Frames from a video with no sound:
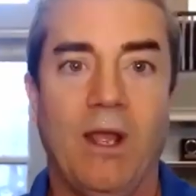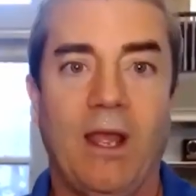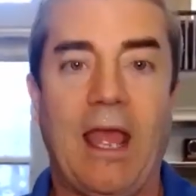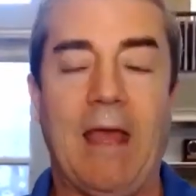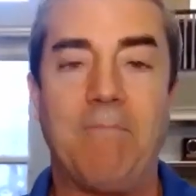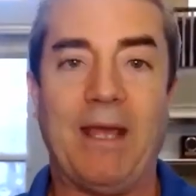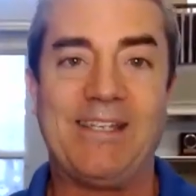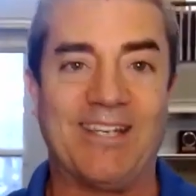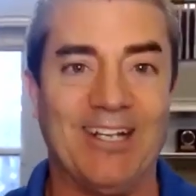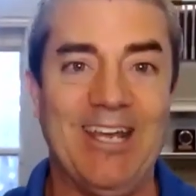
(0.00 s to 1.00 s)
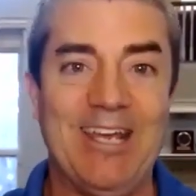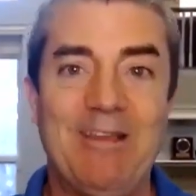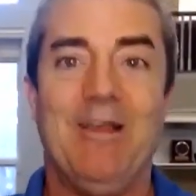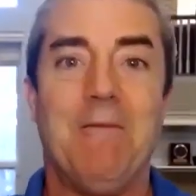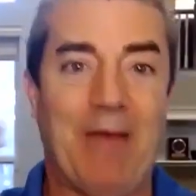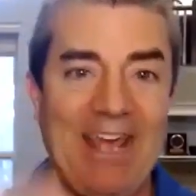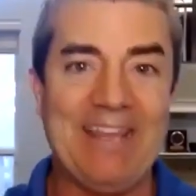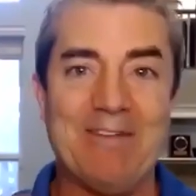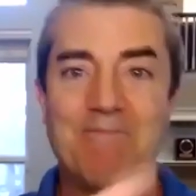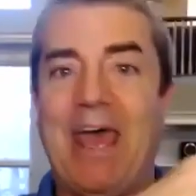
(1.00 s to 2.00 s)
and basically pay
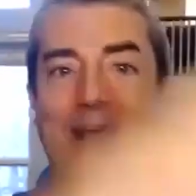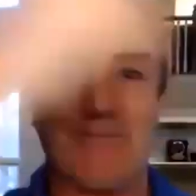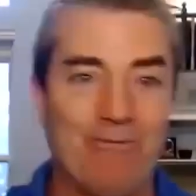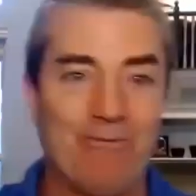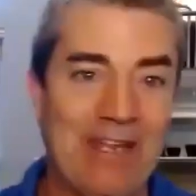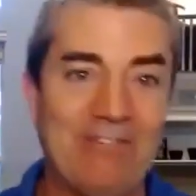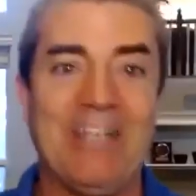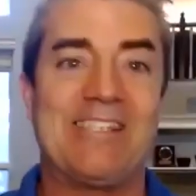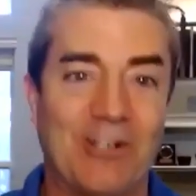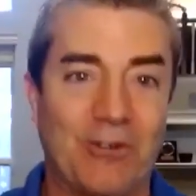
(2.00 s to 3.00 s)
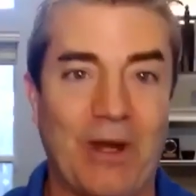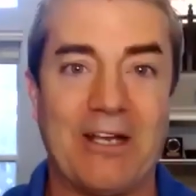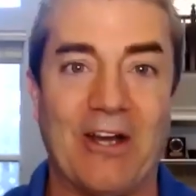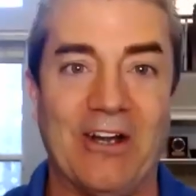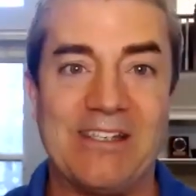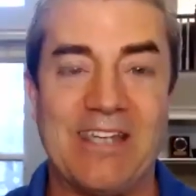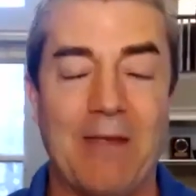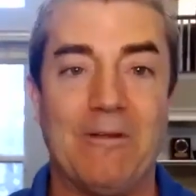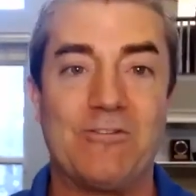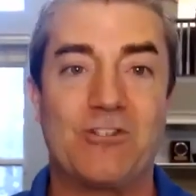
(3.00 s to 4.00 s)
them back before it even hits the credit card
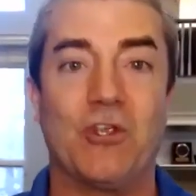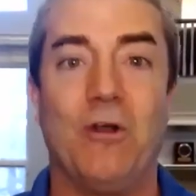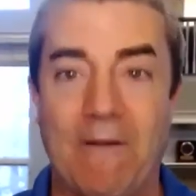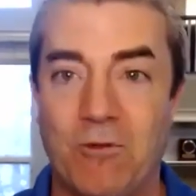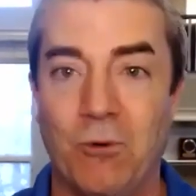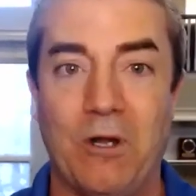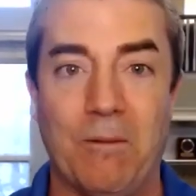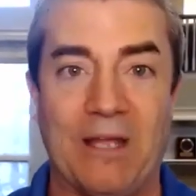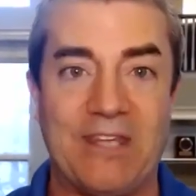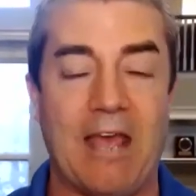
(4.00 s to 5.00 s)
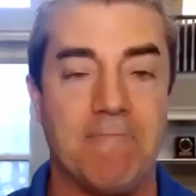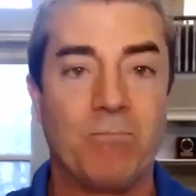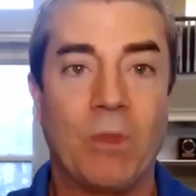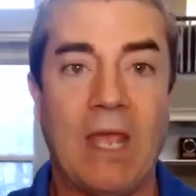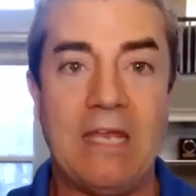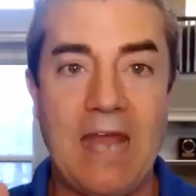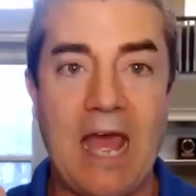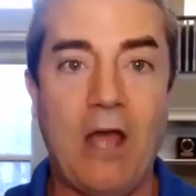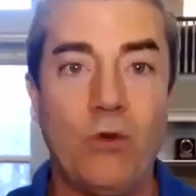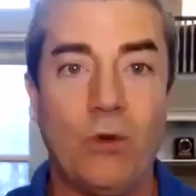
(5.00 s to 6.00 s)
statement so you don't have to worry about that. And
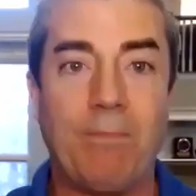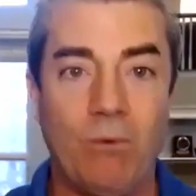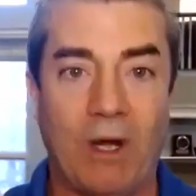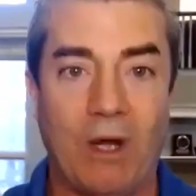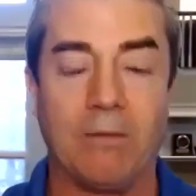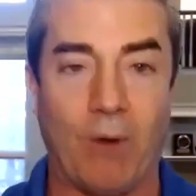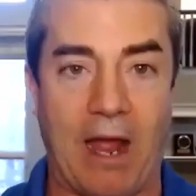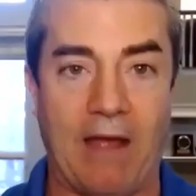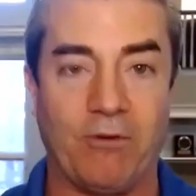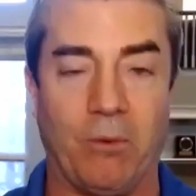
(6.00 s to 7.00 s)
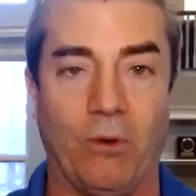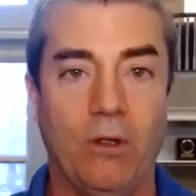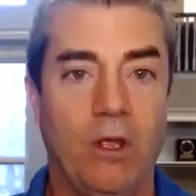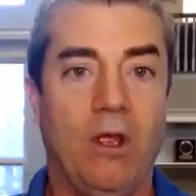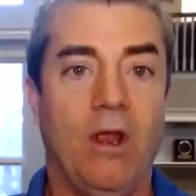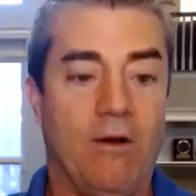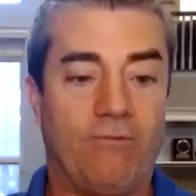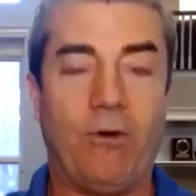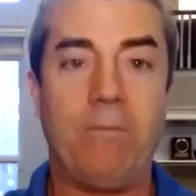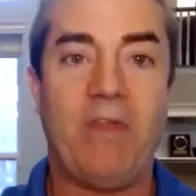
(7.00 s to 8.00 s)
now you're up and running and profitable.
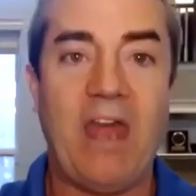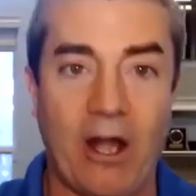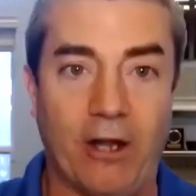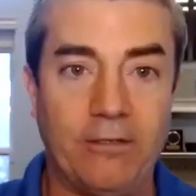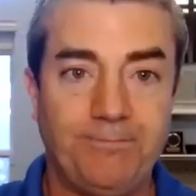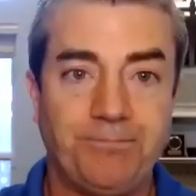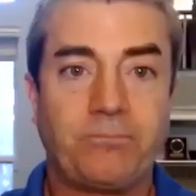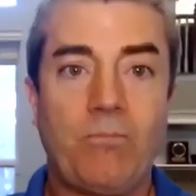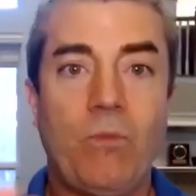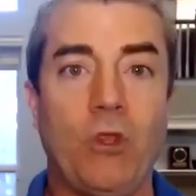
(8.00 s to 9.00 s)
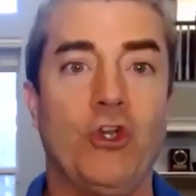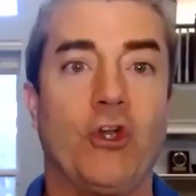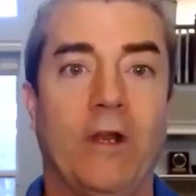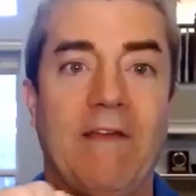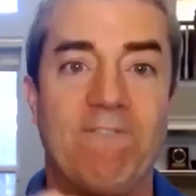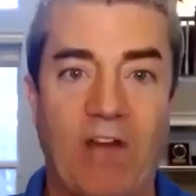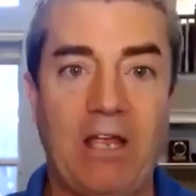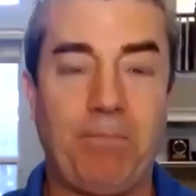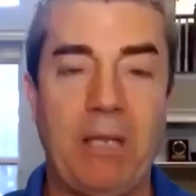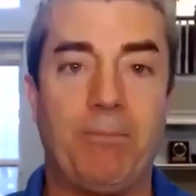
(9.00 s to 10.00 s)
From there, you're going to
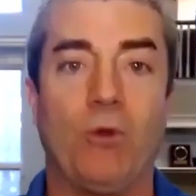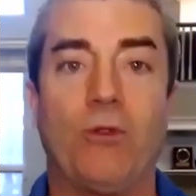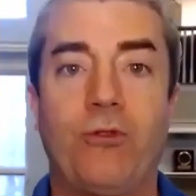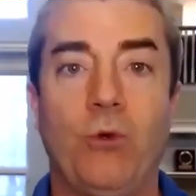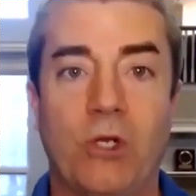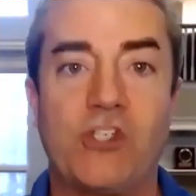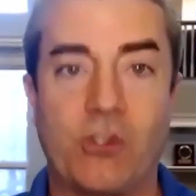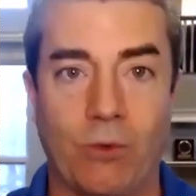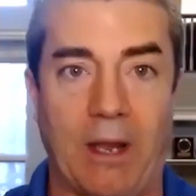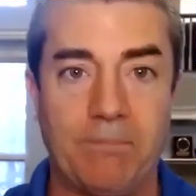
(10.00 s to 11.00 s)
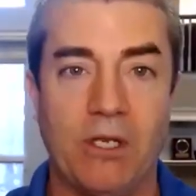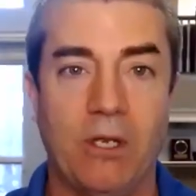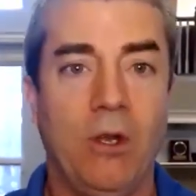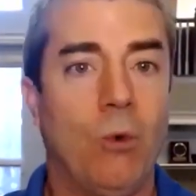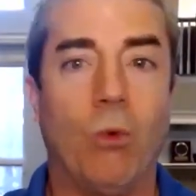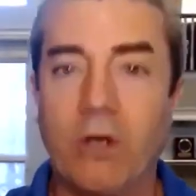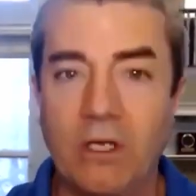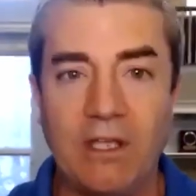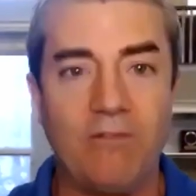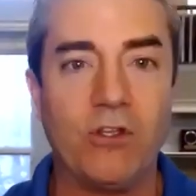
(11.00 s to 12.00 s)
invite people through a script. We're going to
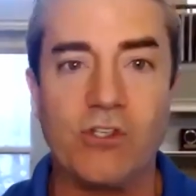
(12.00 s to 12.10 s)
give you the